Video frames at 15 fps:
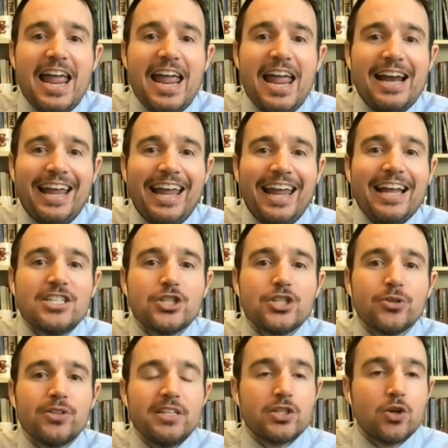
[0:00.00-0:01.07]
and
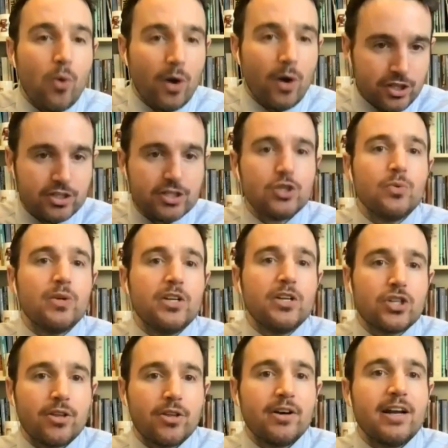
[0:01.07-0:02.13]
answer these questions to each
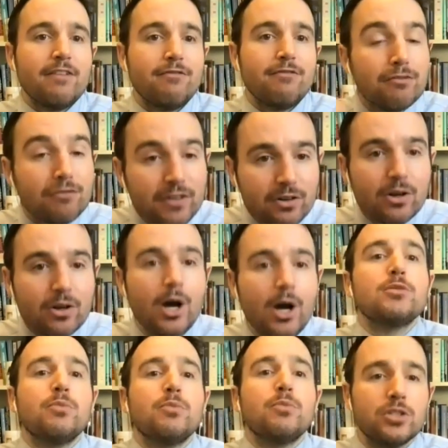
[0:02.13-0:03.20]
other? And if you feel
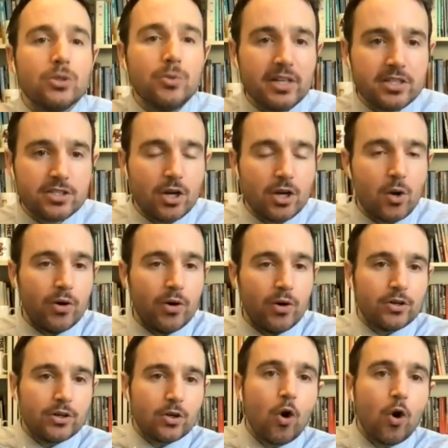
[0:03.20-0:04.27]
comfortable doing so, where
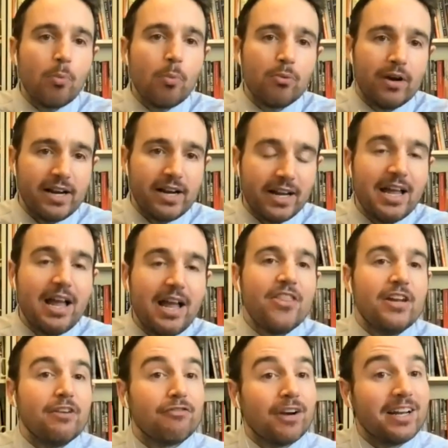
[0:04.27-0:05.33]
you're incorporating
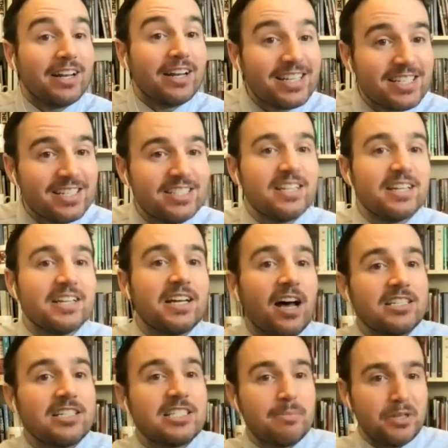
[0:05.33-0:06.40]
the different lessons and
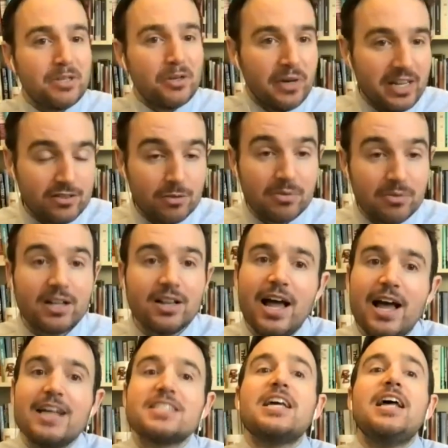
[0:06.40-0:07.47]
concepts and readings from the
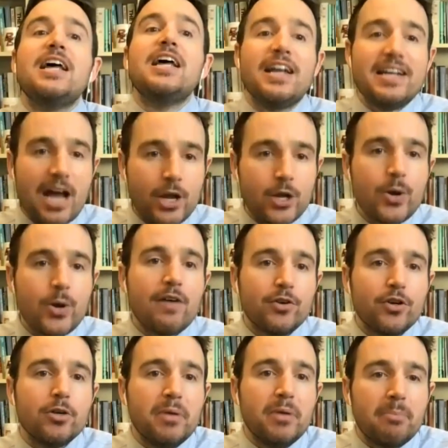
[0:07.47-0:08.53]
class, now you have a
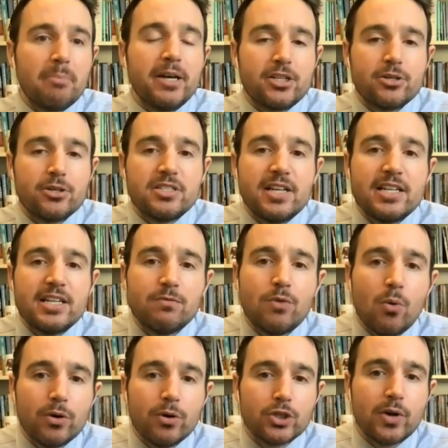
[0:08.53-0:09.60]
good big picture sense of
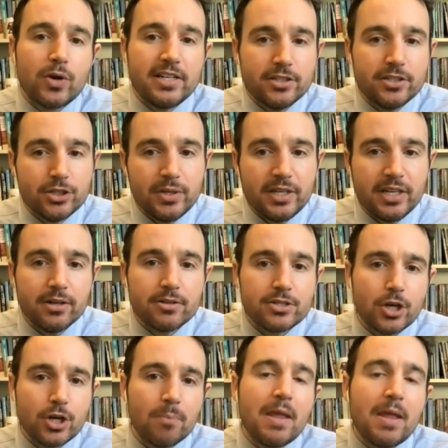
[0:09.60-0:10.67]
what we're trying to do here.
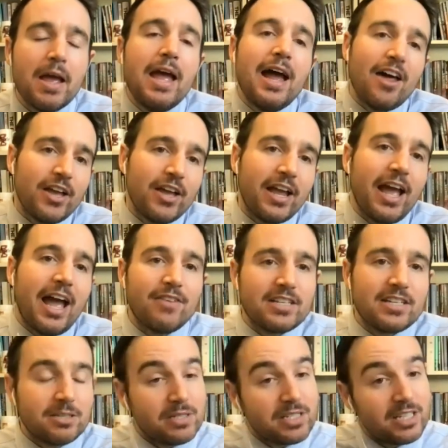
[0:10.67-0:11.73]
So I think having
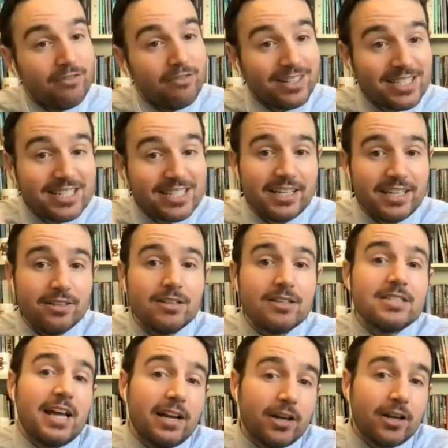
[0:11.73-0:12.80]
some stuff on
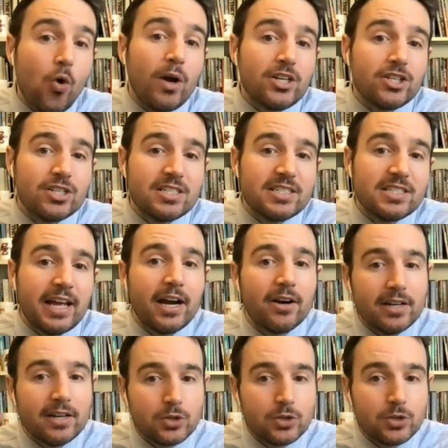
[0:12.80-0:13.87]
skills and questions there
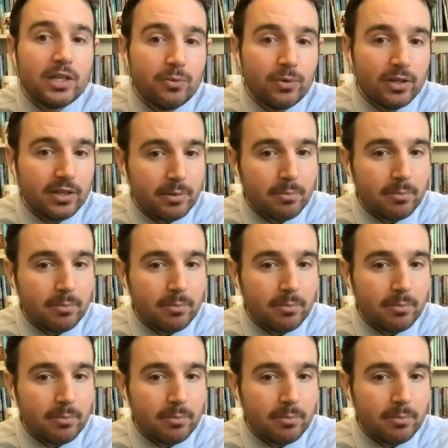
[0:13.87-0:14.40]
is really, really